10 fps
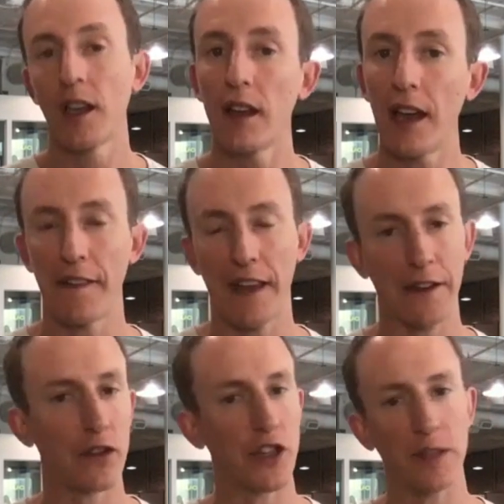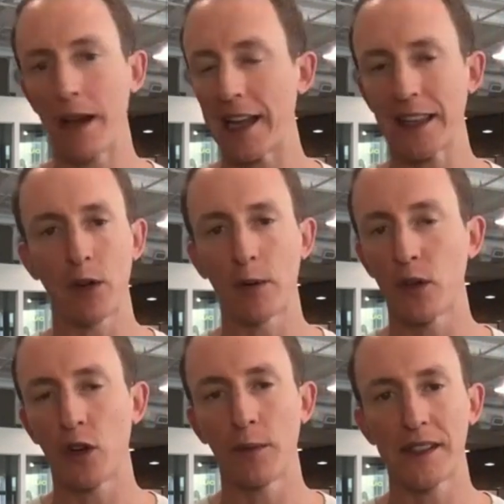and then if you're just buying the mobile
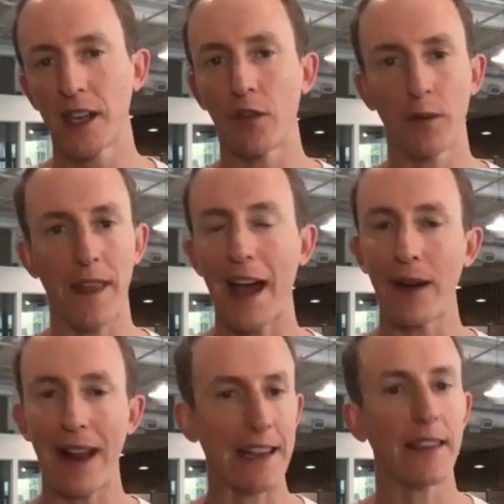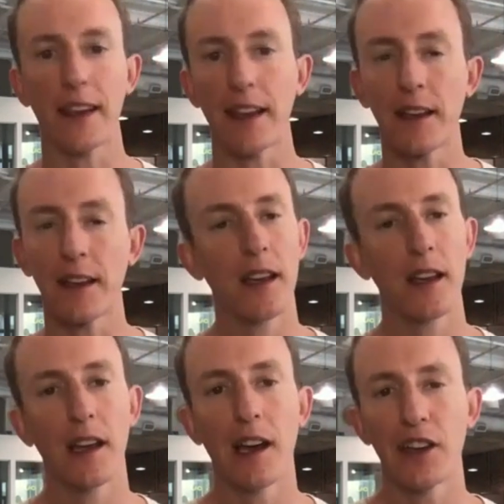home itself without anything,
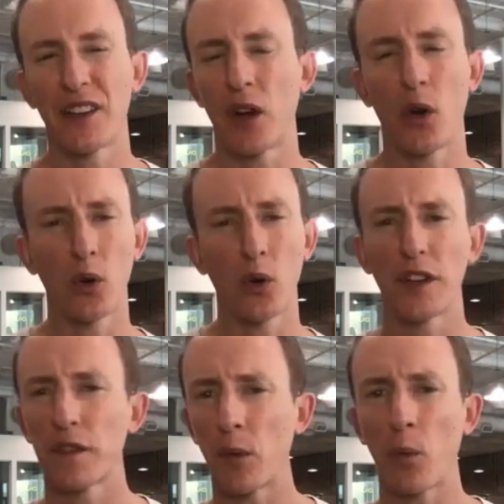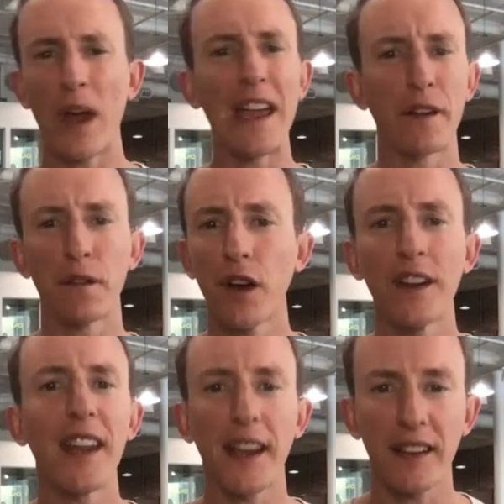uh, you're in a whole different way of
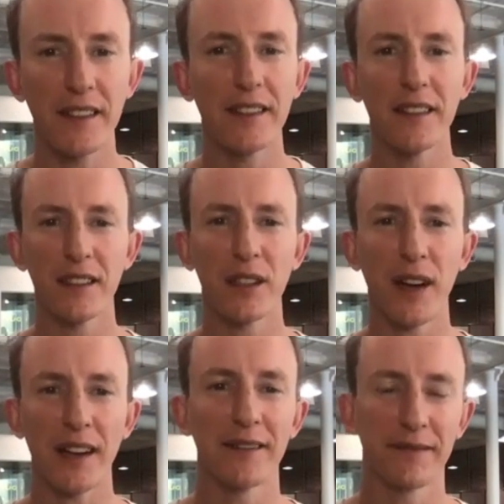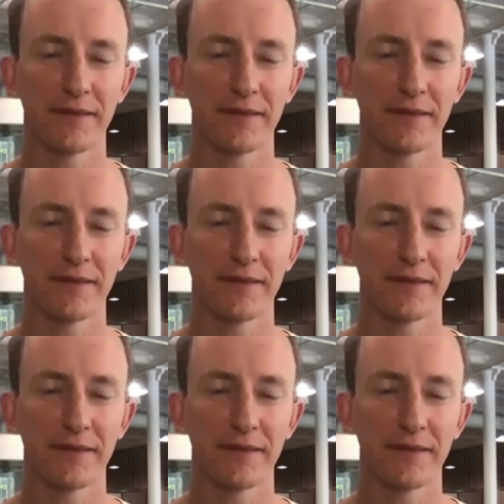funding. Correct?